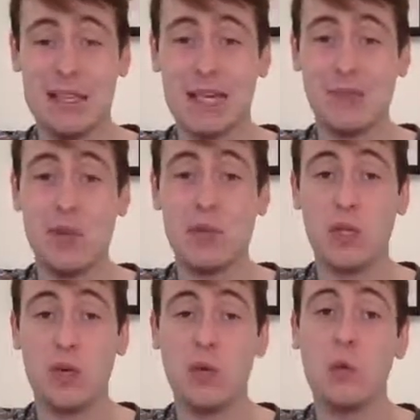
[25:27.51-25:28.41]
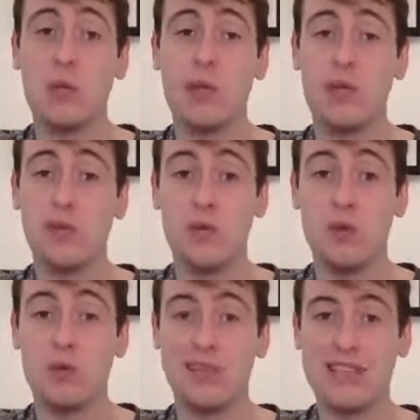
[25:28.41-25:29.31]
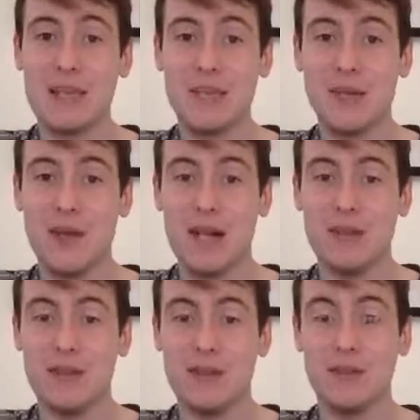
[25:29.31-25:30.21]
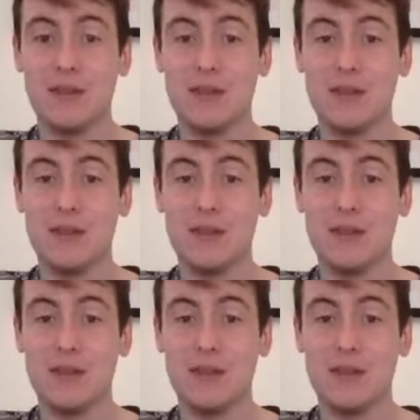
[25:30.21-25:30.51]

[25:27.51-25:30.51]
Okay, it's what we call semiquavers.